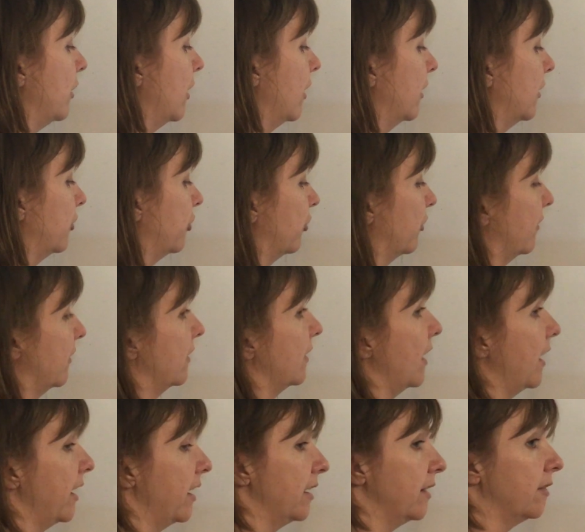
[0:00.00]
not just
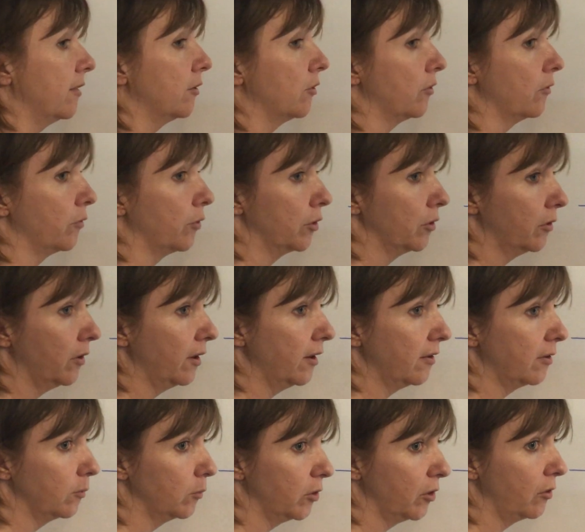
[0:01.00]
say there's a vertical
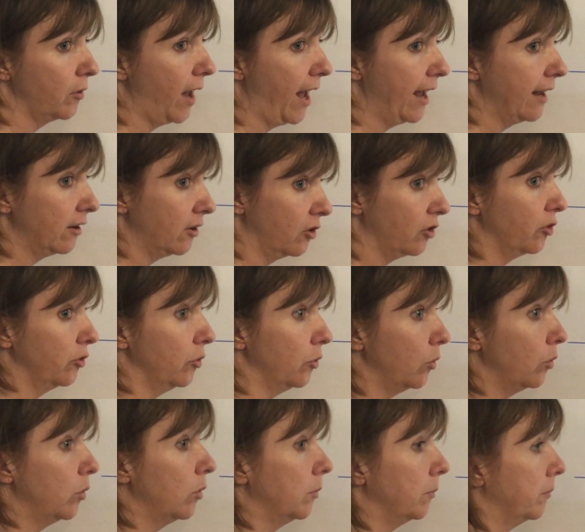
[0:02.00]
asymptote at 2,
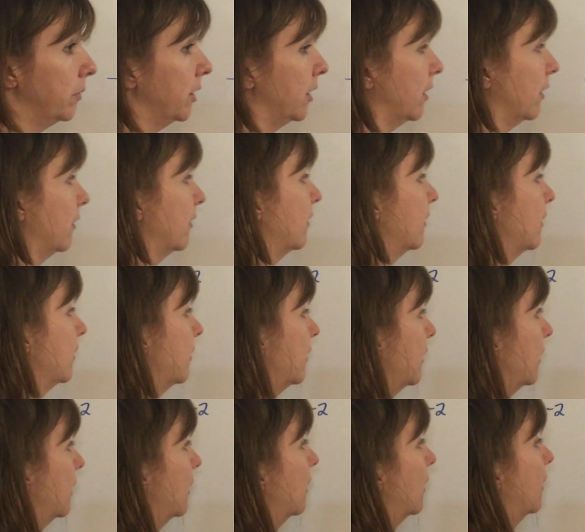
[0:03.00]
because is
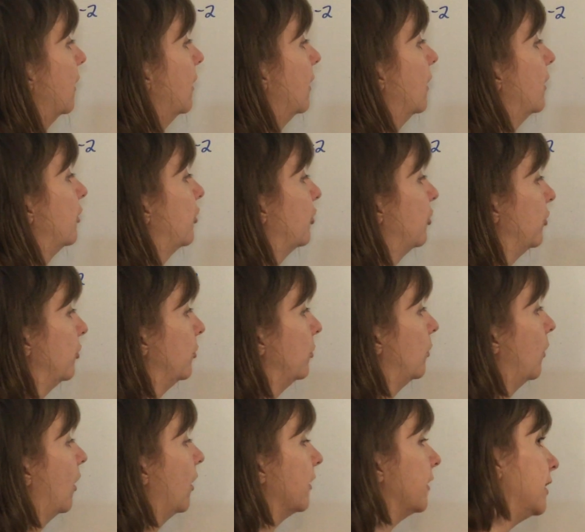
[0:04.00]
it
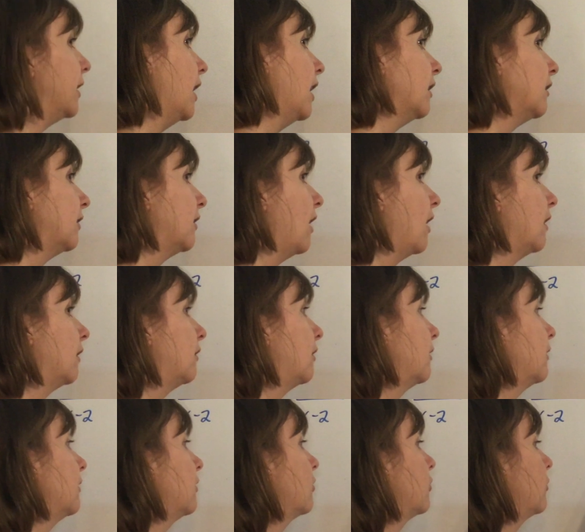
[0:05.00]
2 on the
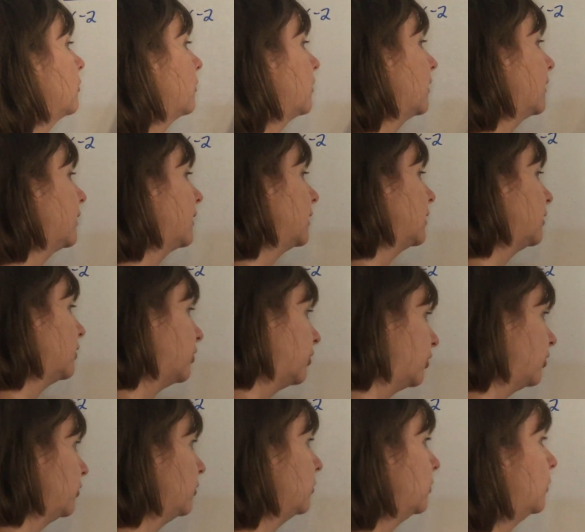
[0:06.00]
x-axis or is it
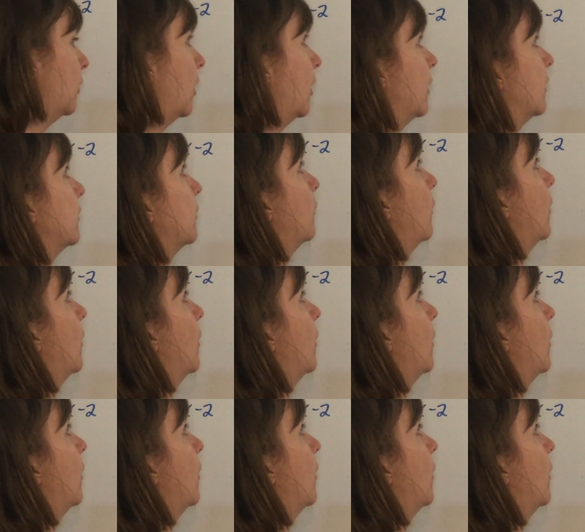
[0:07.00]
2 on the